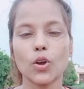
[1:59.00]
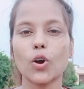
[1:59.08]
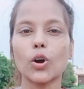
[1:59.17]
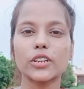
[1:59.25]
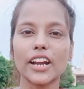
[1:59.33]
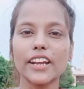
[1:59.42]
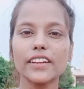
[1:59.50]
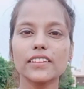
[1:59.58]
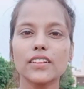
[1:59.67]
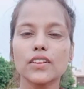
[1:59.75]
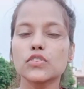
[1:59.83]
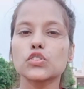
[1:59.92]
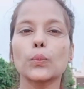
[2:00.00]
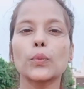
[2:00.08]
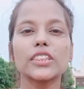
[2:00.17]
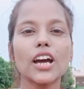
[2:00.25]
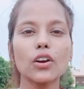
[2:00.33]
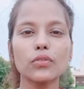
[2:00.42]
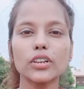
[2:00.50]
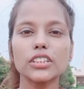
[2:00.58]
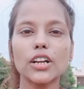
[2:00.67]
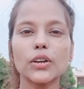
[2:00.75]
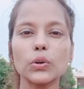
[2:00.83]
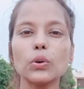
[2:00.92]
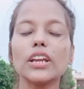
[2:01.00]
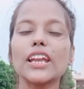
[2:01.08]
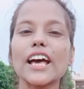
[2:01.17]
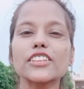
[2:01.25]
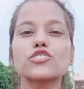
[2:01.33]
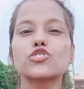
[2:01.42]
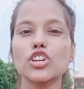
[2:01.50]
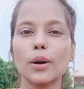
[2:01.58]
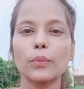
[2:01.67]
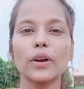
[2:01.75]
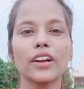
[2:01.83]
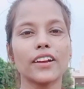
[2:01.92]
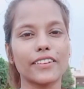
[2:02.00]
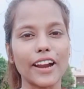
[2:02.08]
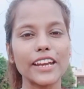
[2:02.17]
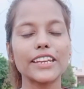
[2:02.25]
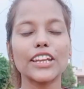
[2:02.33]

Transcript: Alright, so without further ado, let's jump right